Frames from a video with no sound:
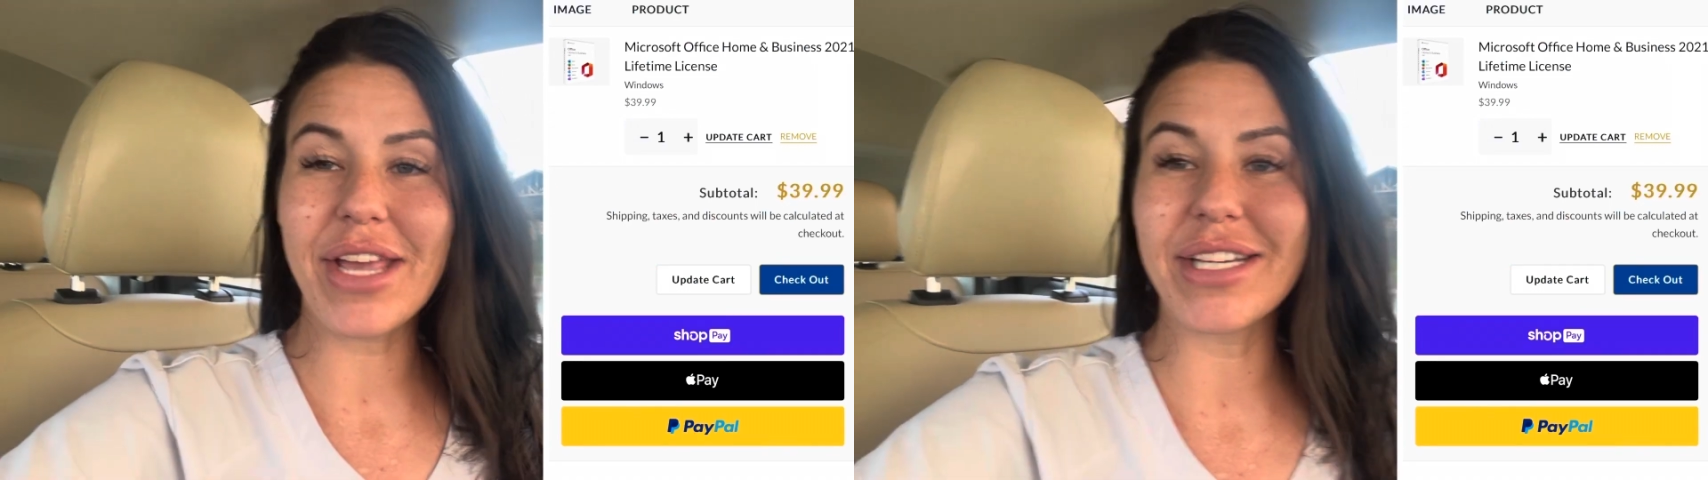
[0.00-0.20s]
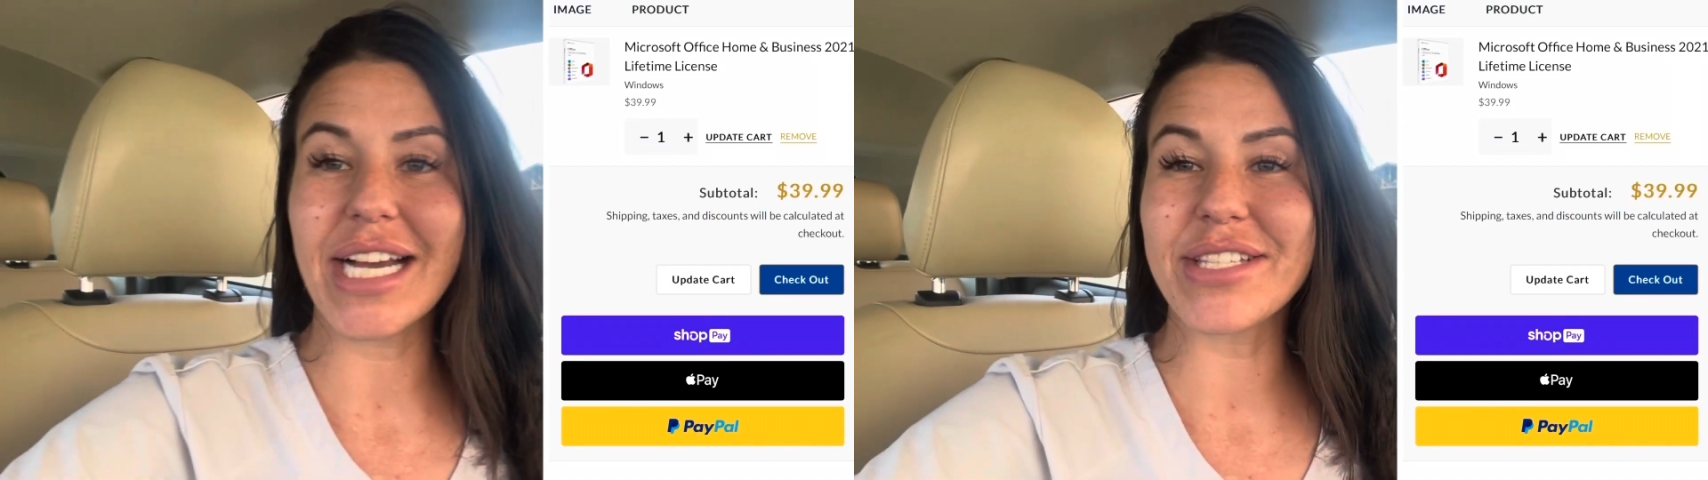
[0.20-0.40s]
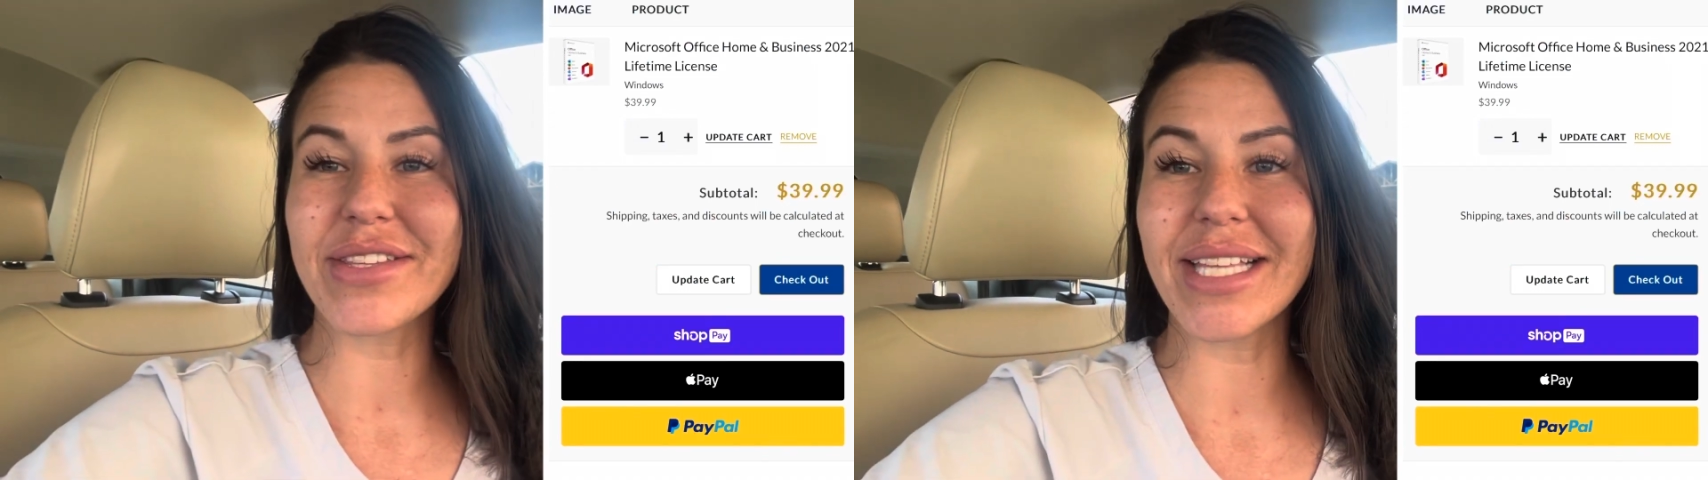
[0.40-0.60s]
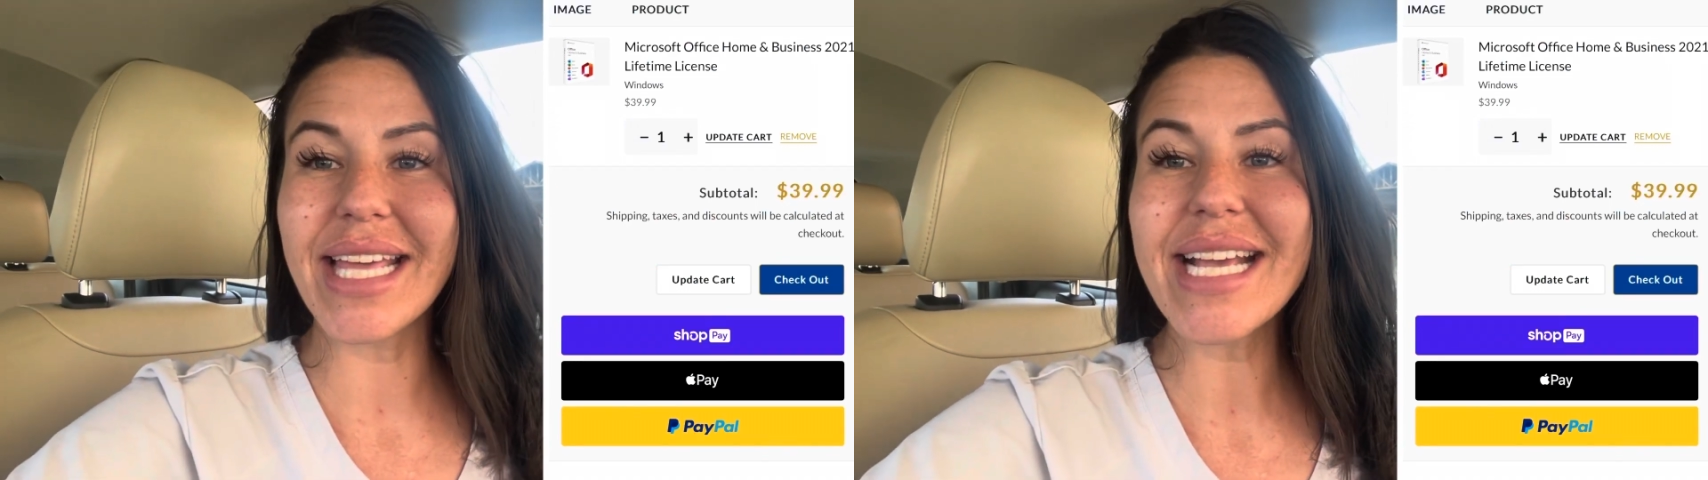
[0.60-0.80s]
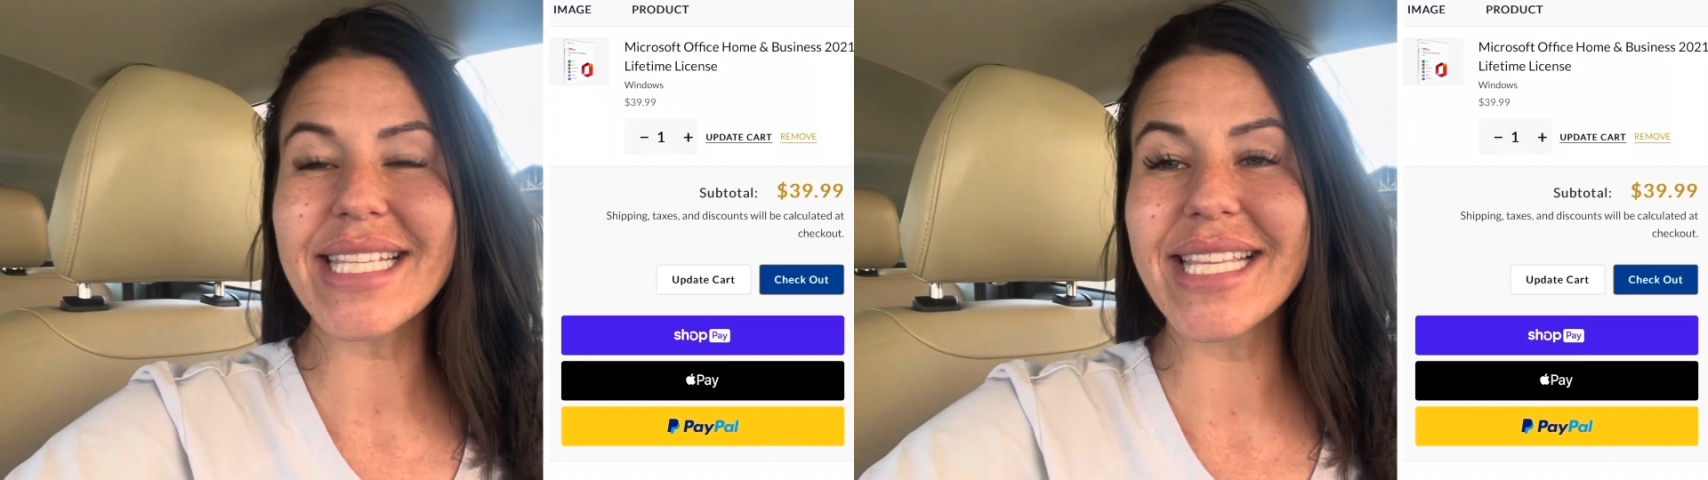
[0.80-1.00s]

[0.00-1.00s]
All right, you guys, so the link is in